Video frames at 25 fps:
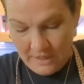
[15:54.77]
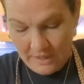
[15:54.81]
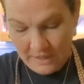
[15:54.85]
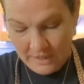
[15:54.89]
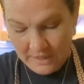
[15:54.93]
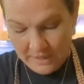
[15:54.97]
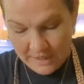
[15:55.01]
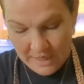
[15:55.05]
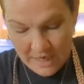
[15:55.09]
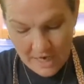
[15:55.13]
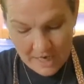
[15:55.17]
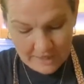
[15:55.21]

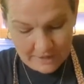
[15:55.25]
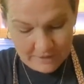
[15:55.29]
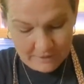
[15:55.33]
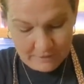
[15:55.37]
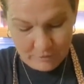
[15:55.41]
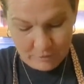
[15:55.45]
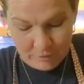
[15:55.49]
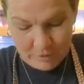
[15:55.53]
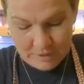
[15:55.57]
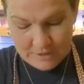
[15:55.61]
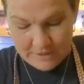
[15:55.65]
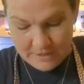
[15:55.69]
it kind
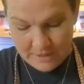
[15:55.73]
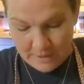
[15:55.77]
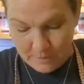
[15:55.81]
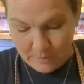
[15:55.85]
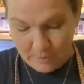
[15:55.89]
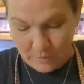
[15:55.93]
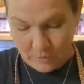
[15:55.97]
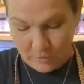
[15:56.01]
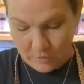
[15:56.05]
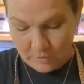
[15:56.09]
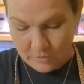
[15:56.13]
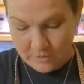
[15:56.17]
of
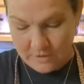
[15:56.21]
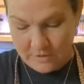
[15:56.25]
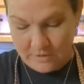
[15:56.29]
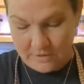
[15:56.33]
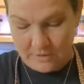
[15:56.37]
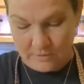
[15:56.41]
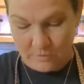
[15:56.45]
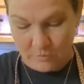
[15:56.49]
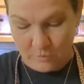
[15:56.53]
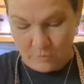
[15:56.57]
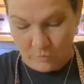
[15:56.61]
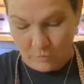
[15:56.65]

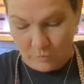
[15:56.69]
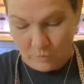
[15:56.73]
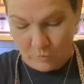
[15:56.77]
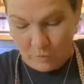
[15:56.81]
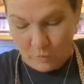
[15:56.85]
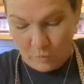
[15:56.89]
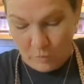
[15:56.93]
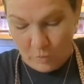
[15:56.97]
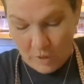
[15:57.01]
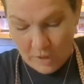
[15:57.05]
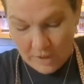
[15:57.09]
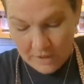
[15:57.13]
resembles
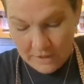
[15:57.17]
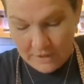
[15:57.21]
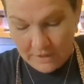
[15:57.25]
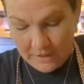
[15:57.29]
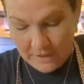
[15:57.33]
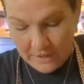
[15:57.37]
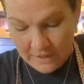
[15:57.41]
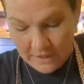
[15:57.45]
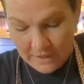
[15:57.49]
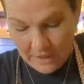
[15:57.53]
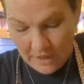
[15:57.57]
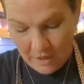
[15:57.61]
what
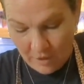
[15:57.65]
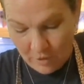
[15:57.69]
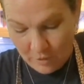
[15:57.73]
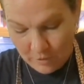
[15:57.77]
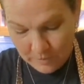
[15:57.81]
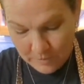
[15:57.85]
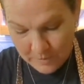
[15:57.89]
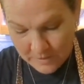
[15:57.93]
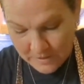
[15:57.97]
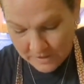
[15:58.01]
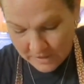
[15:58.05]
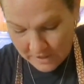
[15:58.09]
it
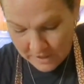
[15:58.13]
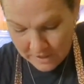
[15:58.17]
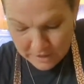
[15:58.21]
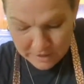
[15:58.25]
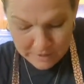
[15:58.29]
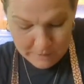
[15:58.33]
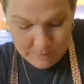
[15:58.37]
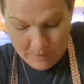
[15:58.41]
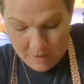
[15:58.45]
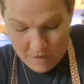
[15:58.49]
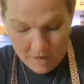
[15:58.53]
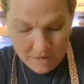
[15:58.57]
helps in
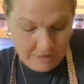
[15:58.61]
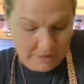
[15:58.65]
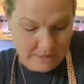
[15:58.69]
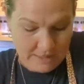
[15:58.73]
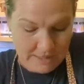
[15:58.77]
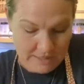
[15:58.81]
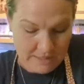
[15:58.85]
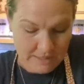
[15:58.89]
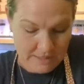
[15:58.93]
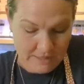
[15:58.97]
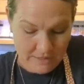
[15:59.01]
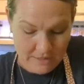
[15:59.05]
the
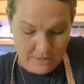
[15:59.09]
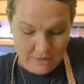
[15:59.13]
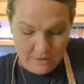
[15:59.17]
body.